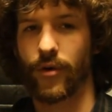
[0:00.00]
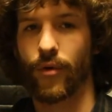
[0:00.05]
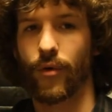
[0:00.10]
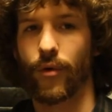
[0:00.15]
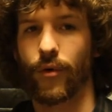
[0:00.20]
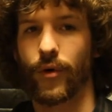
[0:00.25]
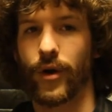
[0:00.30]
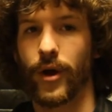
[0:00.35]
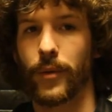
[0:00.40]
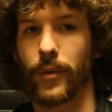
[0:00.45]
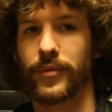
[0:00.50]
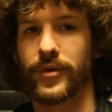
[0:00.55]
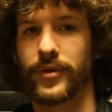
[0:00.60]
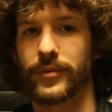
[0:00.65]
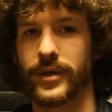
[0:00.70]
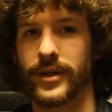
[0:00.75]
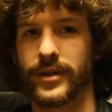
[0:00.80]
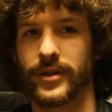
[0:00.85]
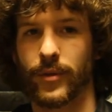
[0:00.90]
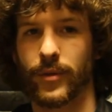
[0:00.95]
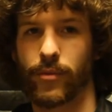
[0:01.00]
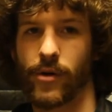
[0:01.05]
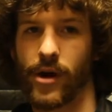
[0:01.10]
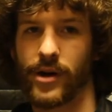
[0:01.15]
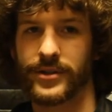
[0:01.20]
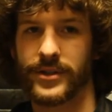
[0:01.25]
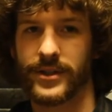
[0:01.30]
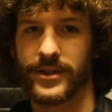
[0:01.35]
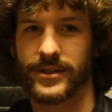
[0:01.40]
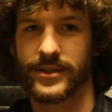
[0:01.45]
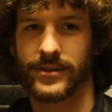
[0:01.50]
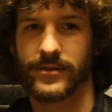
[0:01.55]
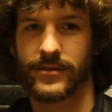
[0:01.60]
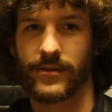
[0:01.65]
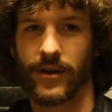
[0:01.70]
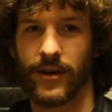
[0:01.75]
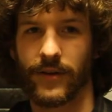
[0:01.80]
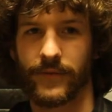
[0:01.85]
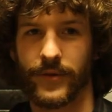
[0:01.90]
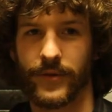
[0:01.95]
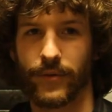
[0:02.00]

or help them get their projects off the